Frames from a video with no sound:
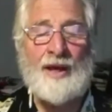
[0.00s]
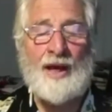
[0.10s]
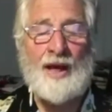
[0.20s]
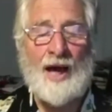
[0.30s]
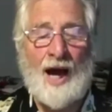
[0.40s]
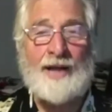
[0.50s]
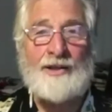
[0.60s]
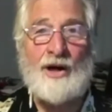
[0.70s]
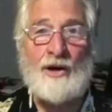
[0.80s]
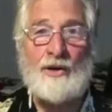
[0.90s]
I
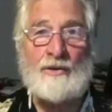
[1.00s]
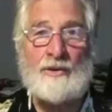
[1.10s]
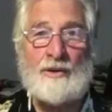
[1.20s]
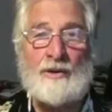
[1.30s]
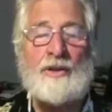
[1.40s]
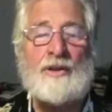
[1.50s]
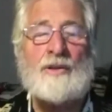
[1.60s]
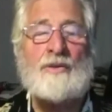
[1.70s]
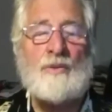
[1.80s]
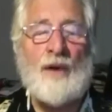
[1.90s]
know
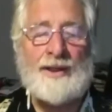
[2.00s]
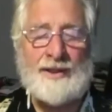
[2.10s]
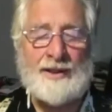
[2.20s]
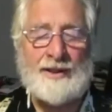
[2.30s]
right here